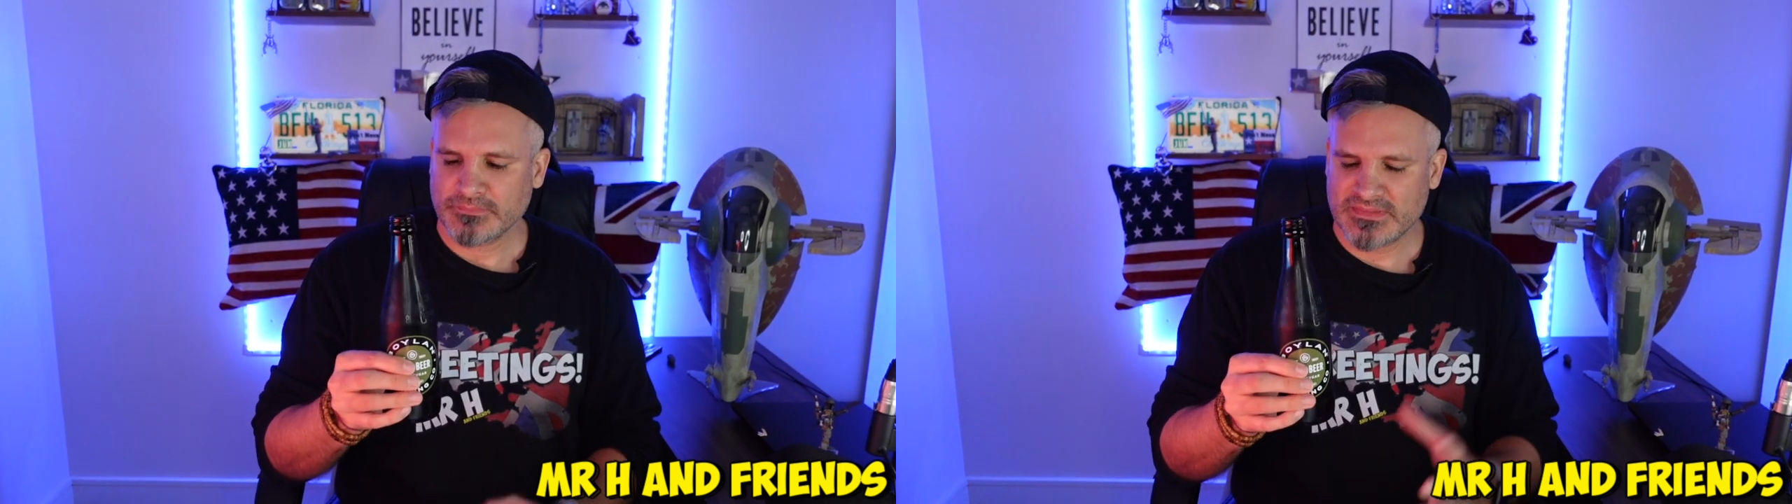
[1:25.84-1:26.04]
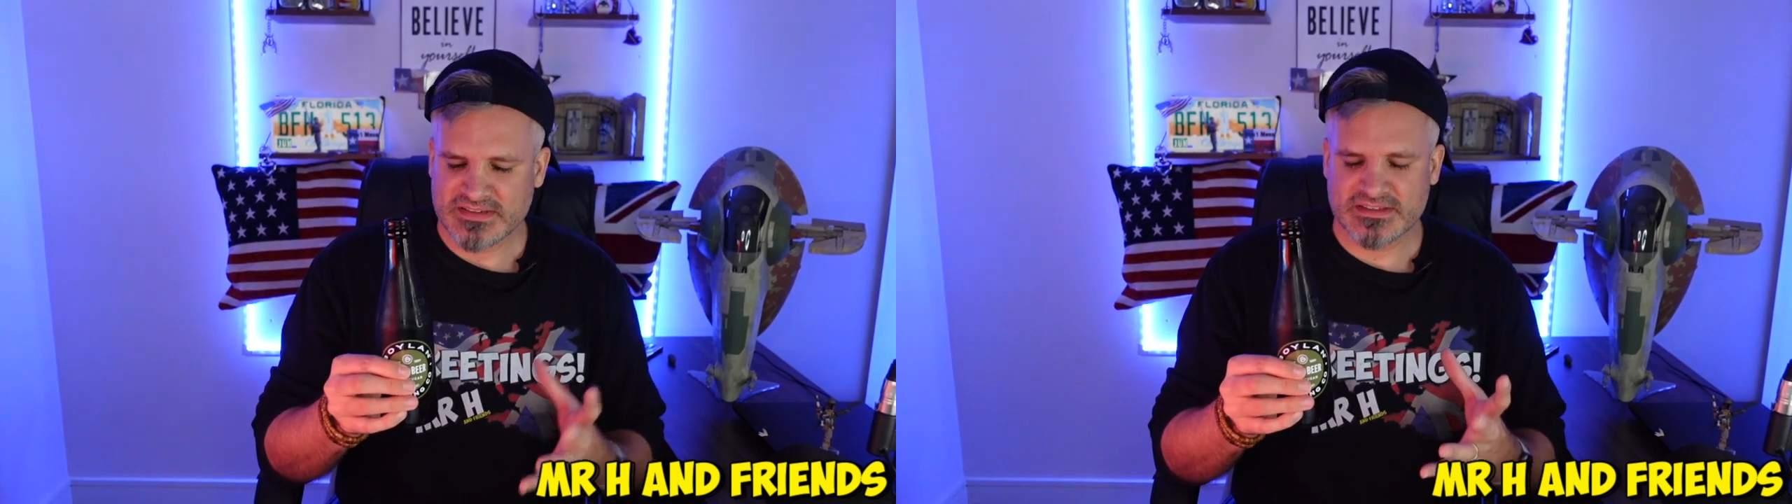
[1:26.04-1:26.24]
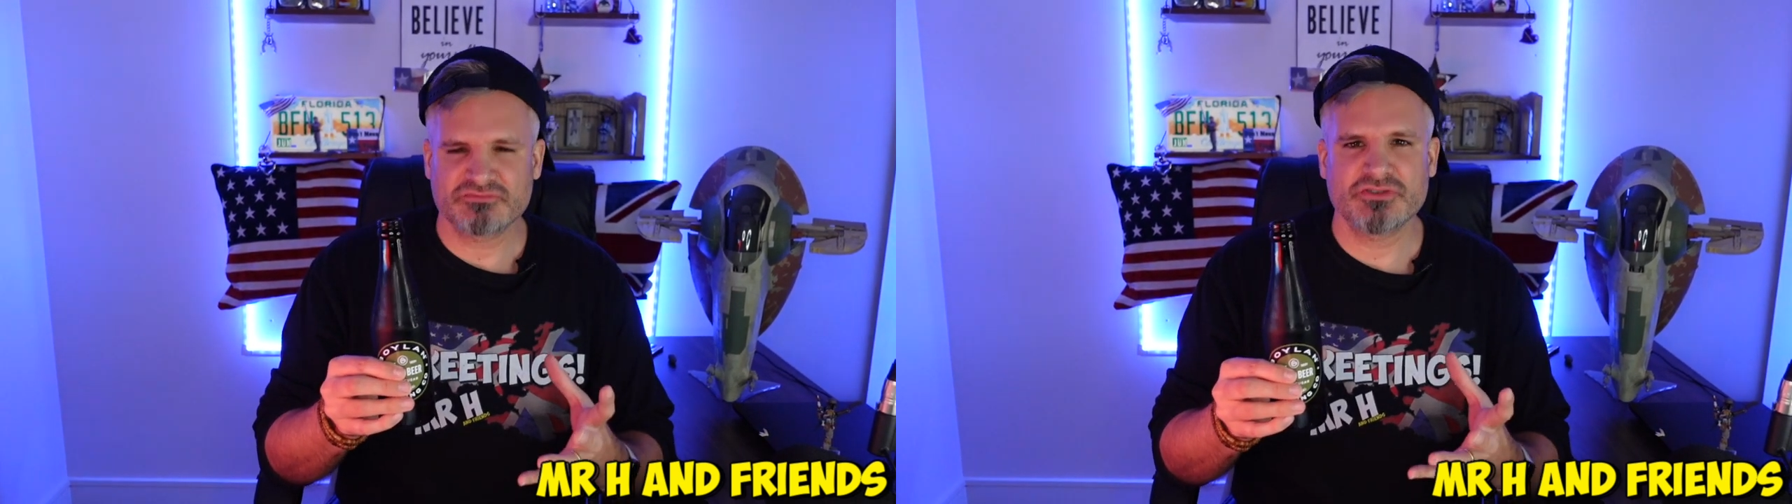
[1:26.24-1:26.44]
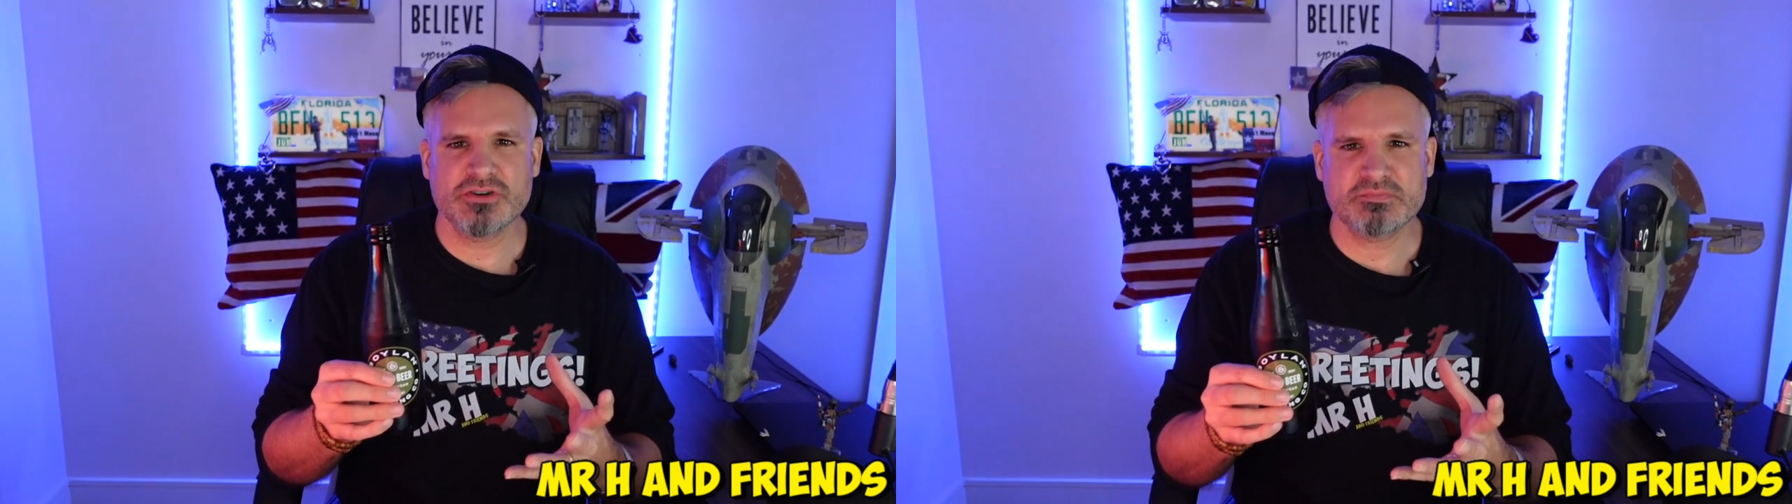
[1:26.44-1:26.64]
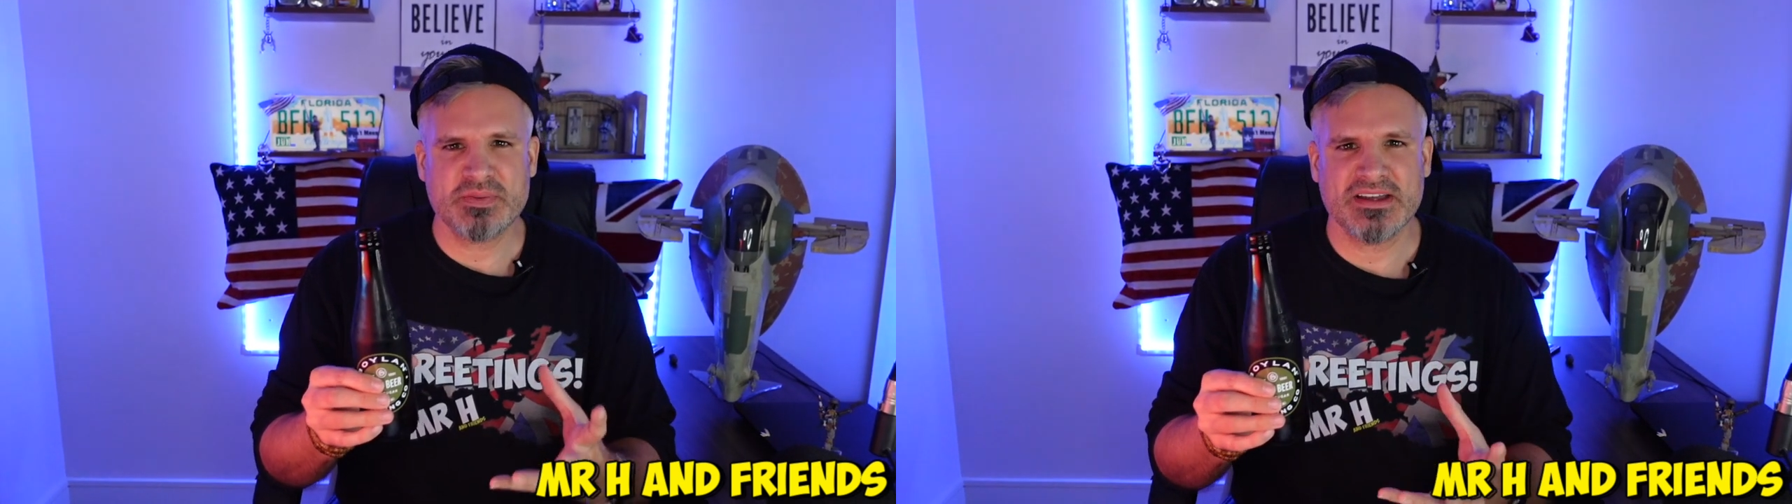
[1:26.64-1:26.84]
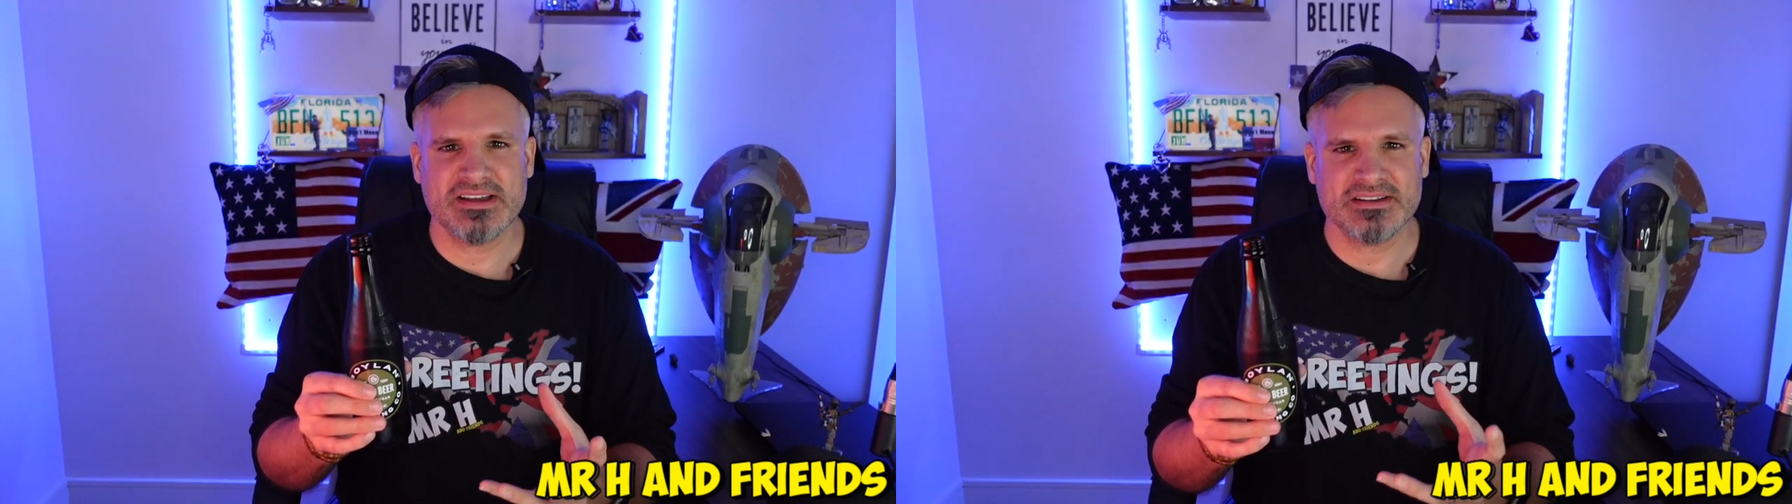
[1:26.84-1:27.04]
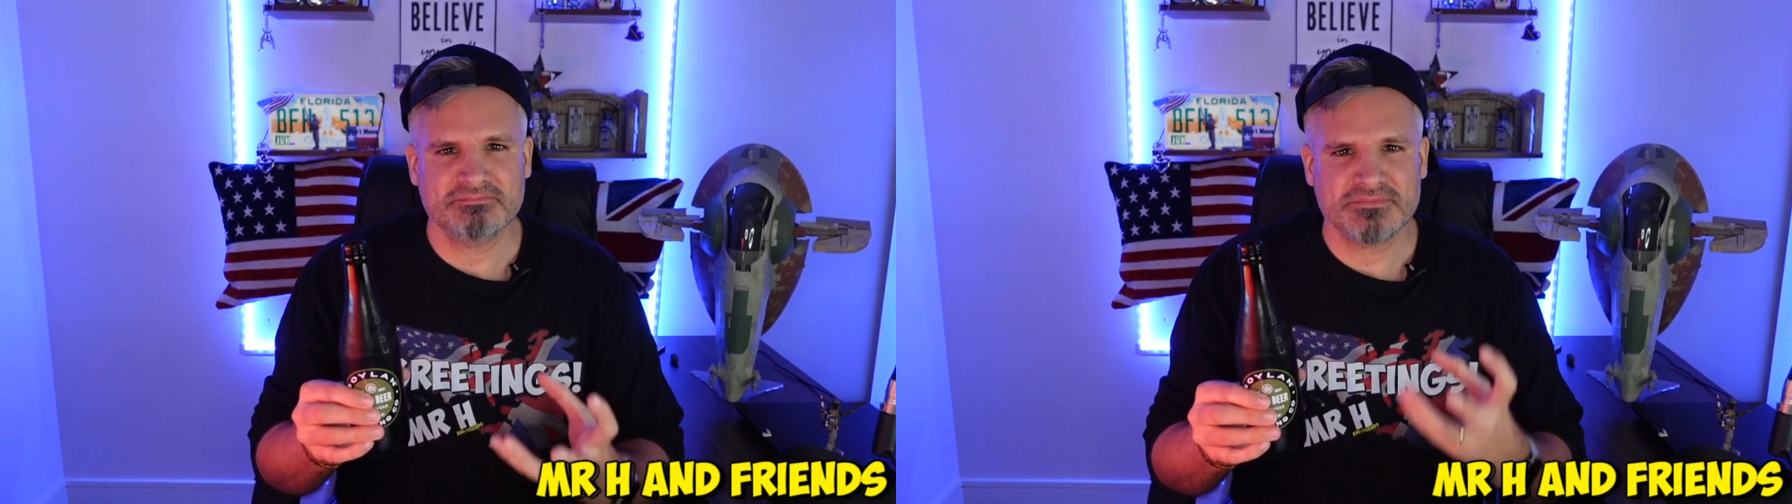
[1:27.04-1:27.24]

There's a root beer